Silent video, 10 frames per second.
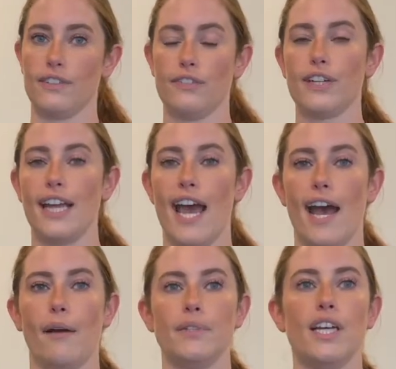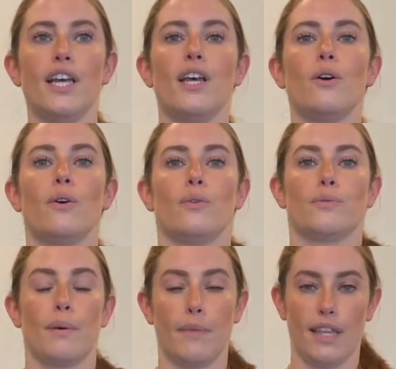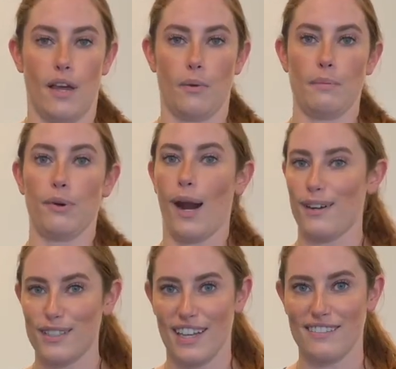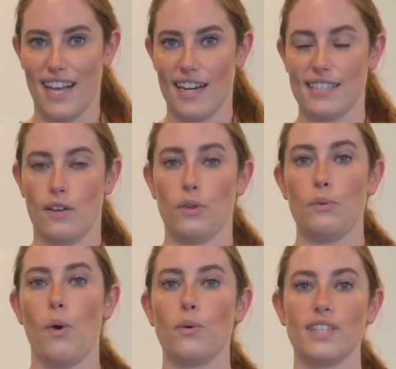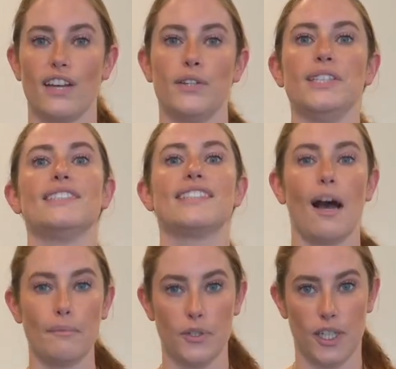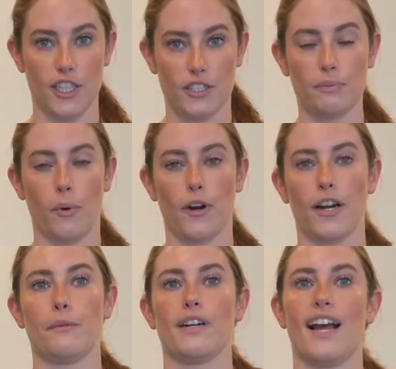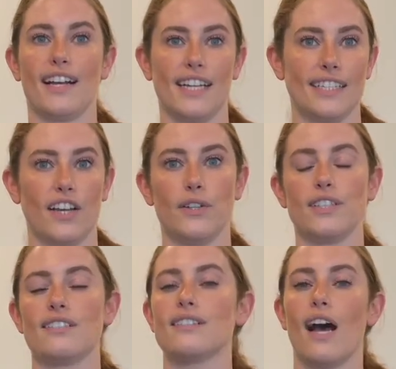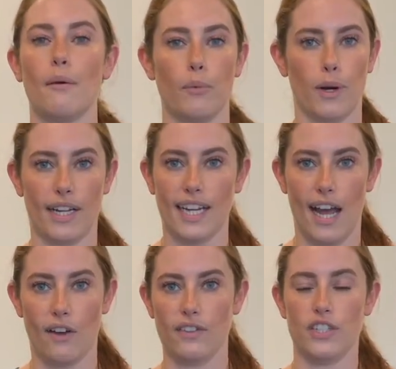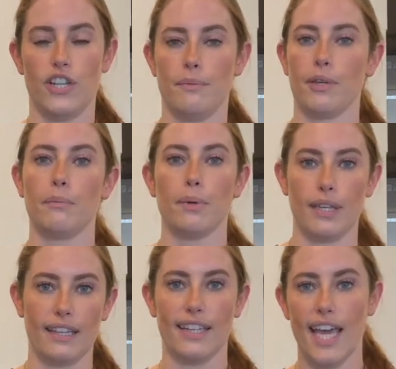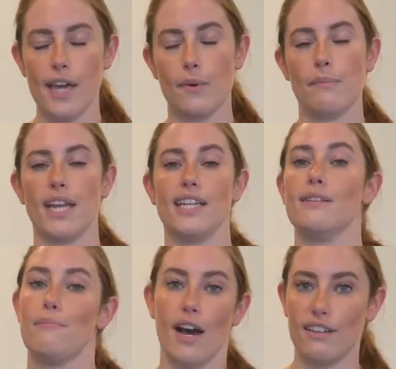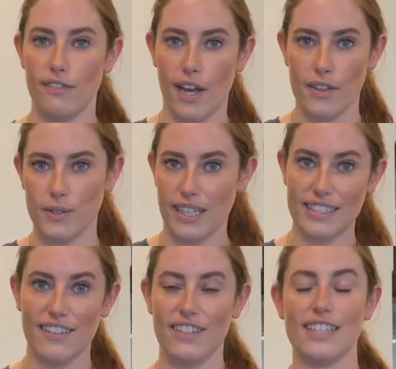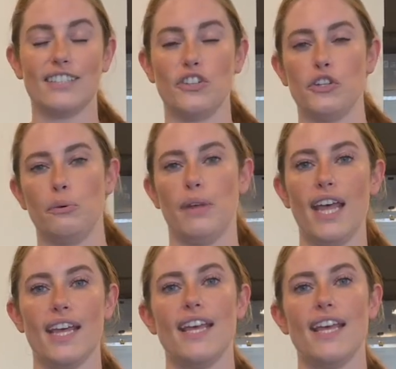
rehabbed. Something that we pride ourselves on is that we won't tell you to stop doing your sport. We're not gonna tell you to stop working out in the gym completely. We may need to modify those activities a little bit,